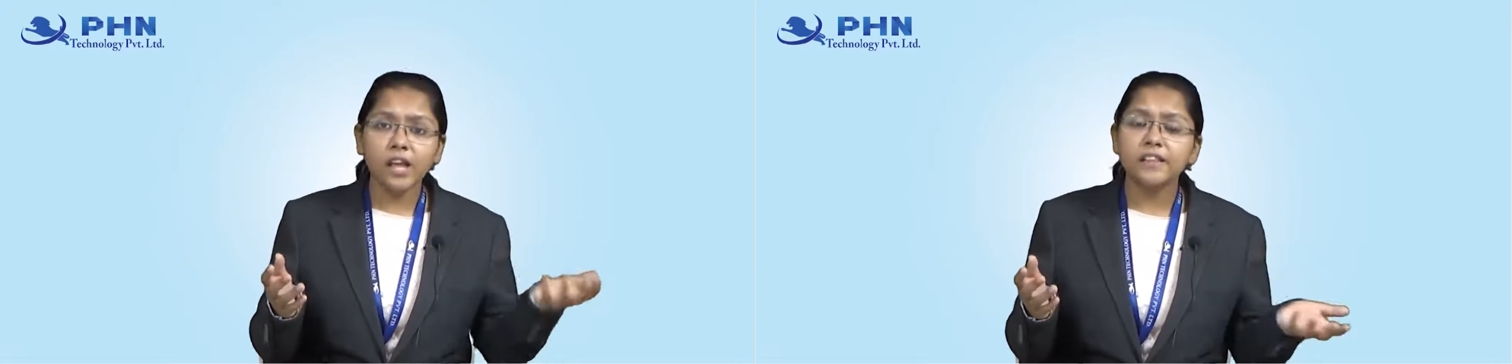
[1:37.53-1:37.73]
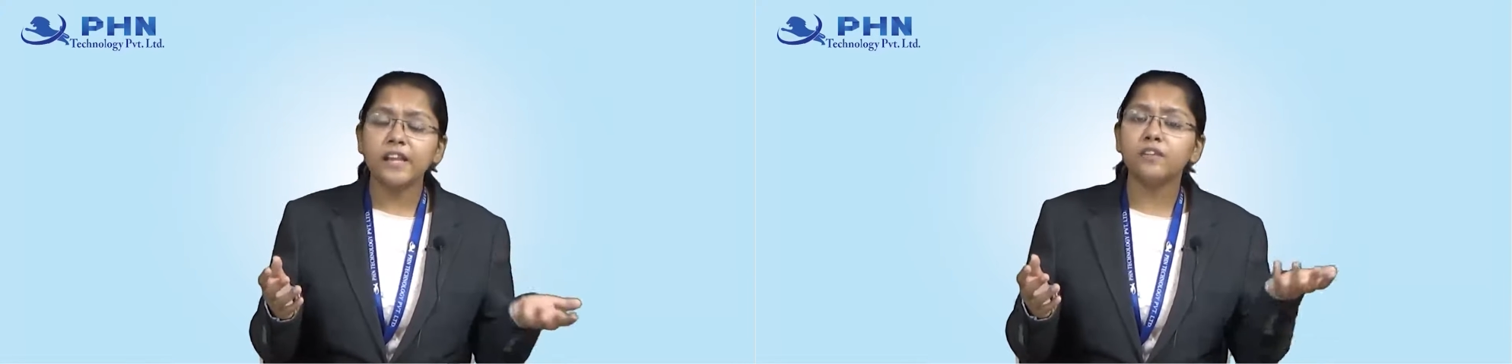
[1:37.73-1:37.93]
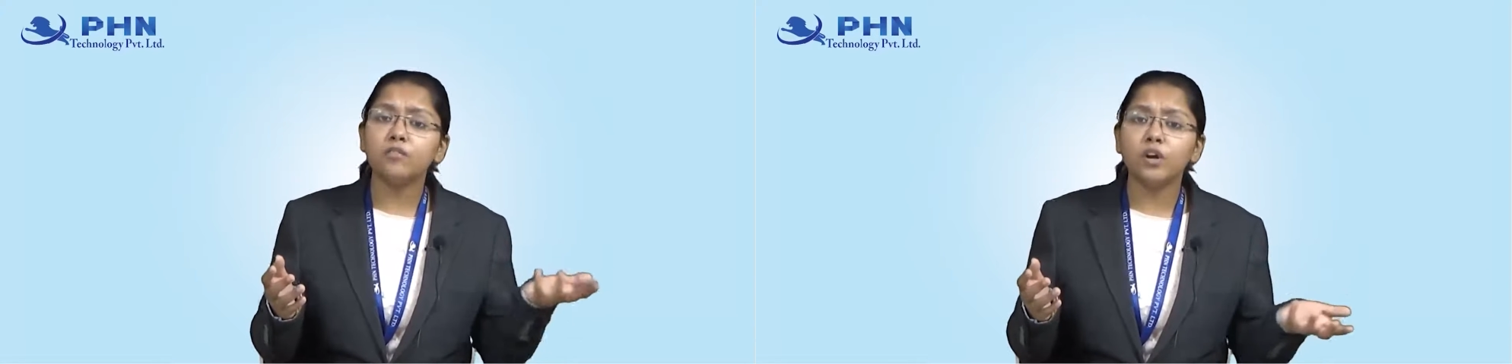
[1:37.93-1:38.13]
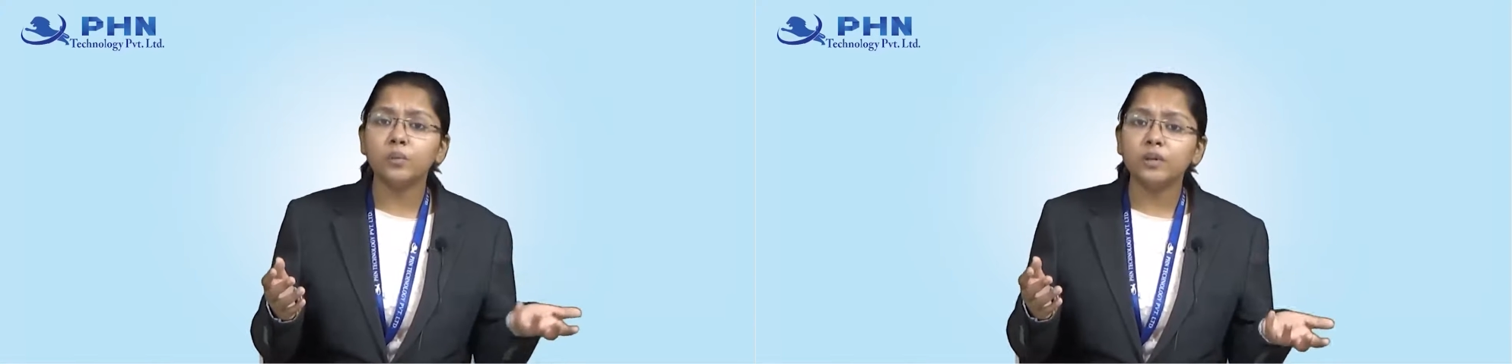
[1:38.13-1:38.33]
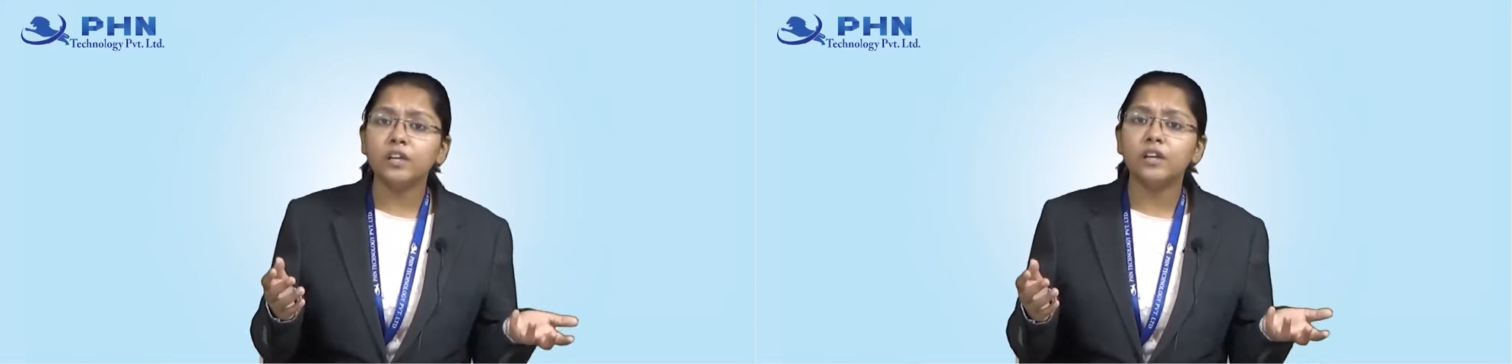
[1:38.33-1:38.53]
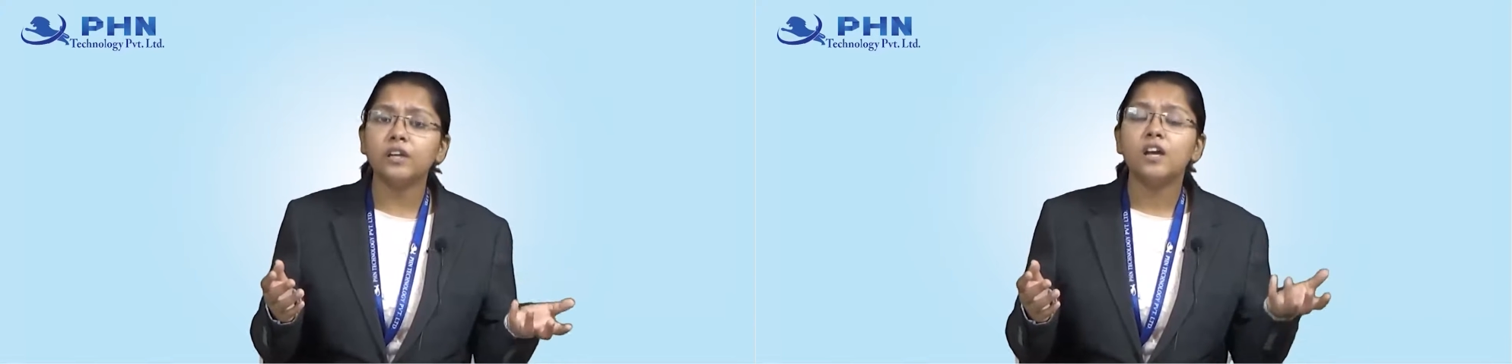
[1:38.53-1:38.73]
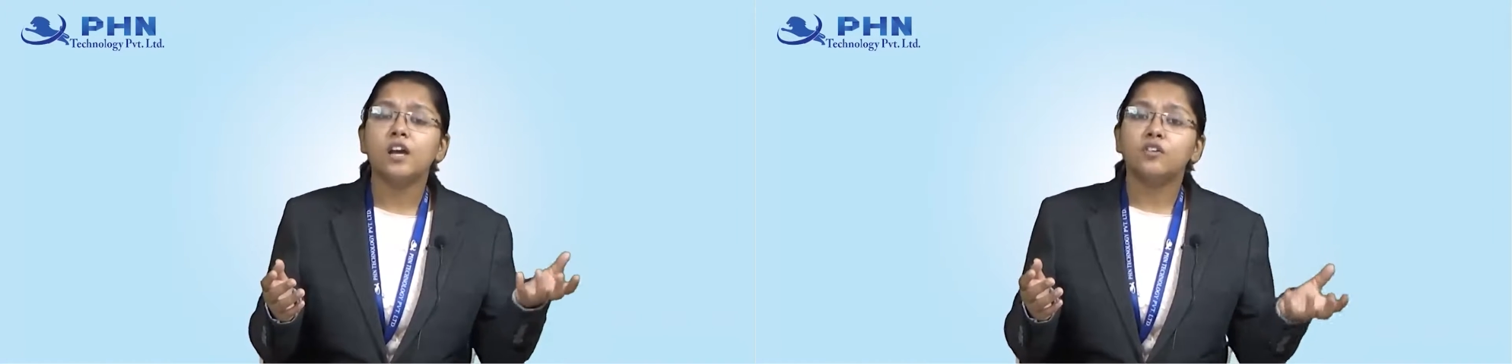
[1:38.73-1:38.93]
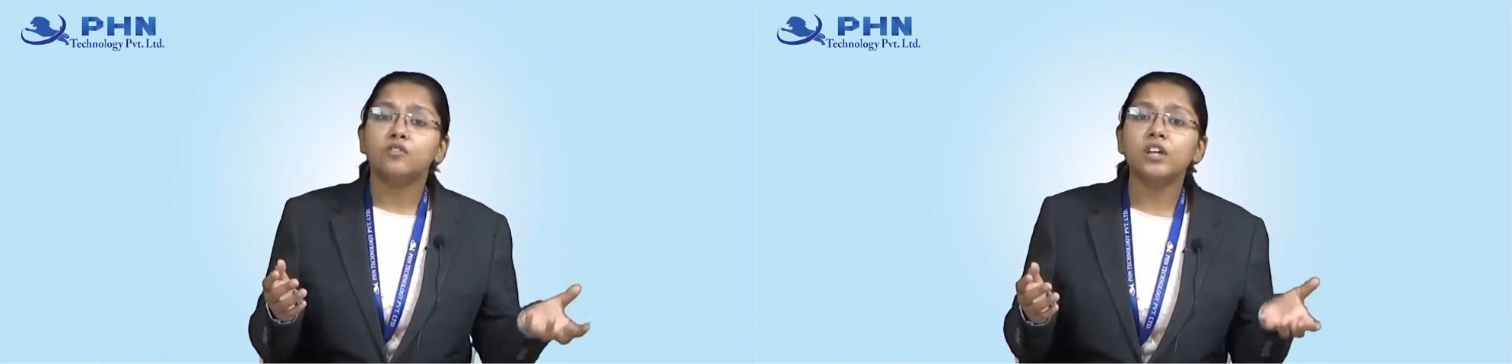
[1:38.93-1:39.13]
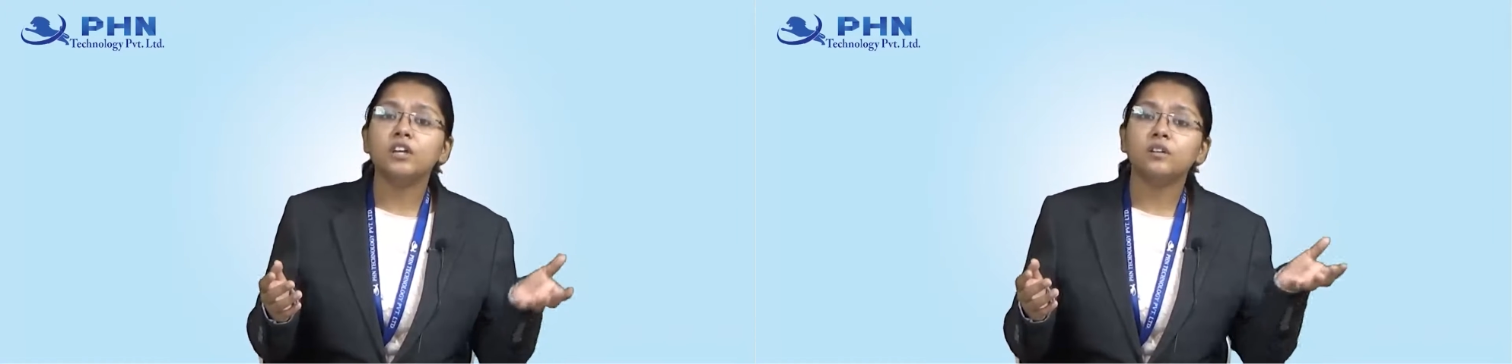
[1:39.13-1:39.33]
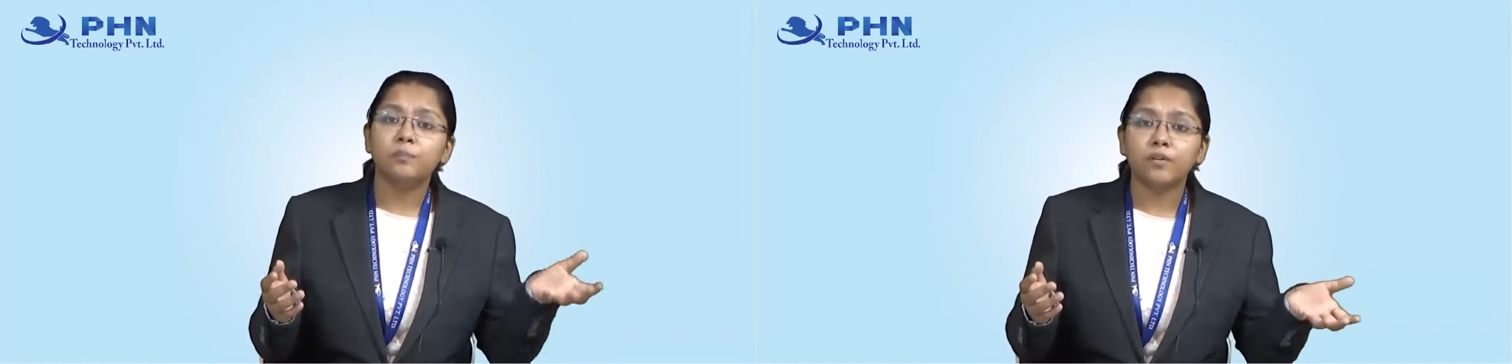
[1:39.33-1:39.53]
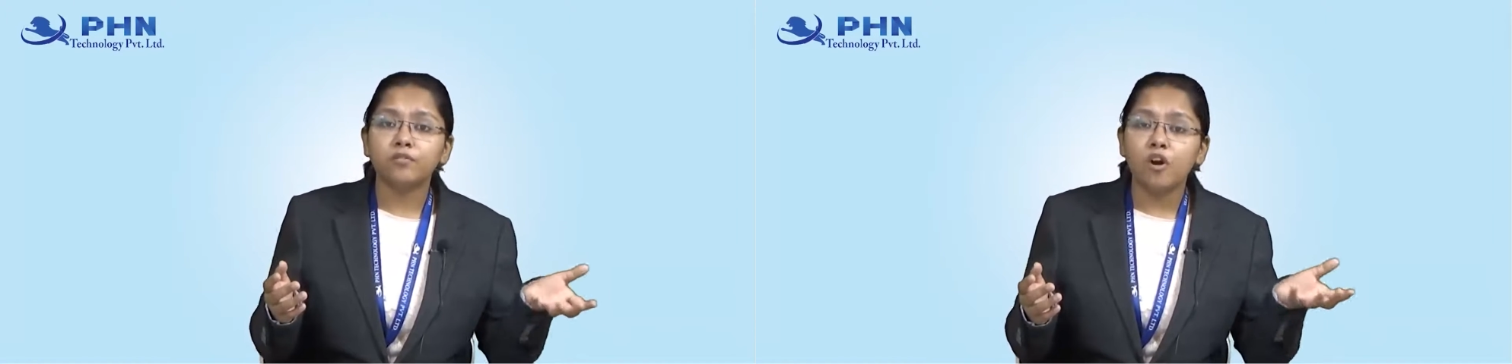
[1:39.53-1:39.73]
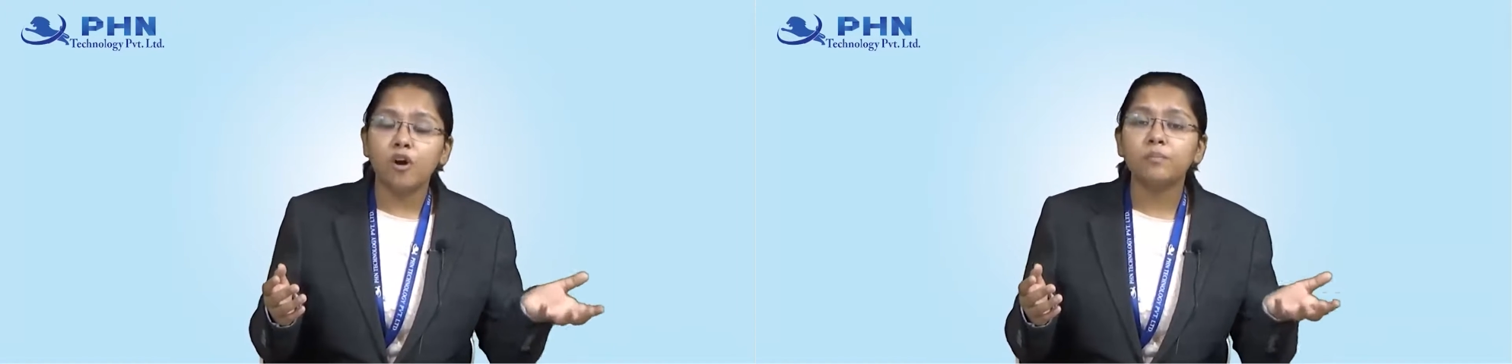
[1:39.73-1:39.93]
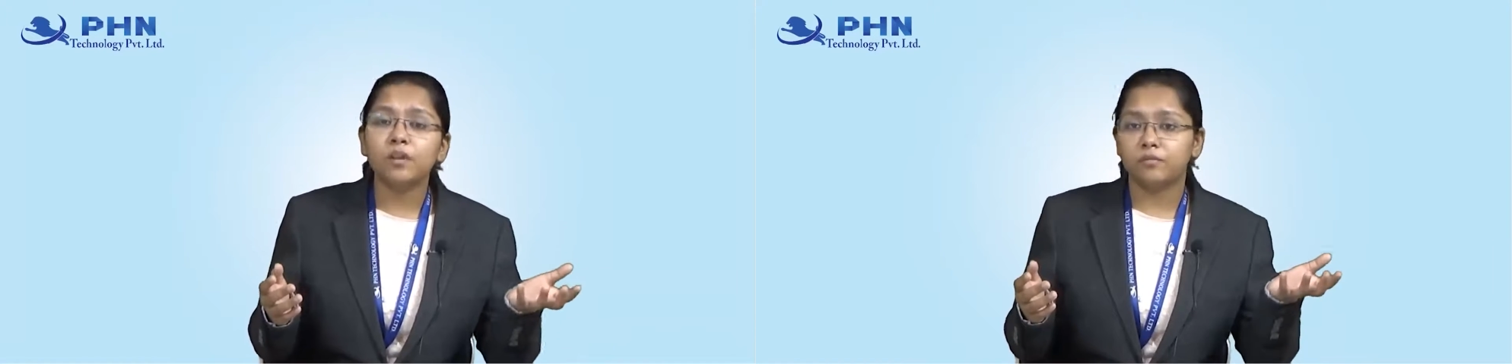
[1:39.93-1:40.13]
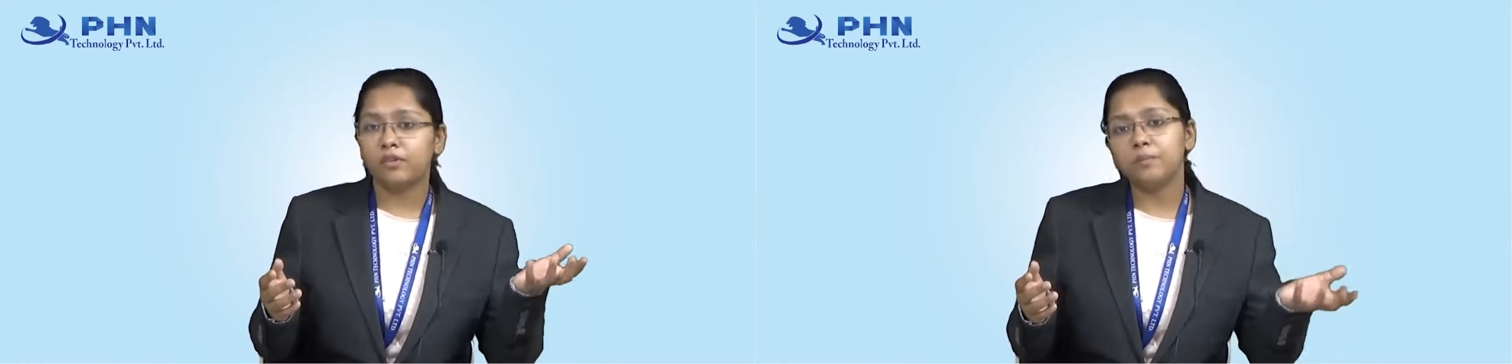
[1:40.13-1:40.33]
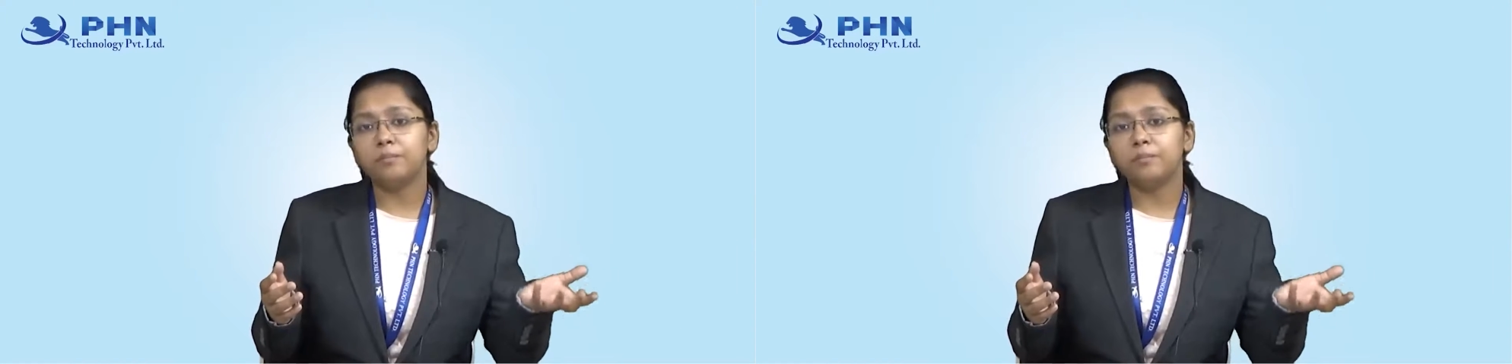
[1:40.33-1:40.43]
that what we did, we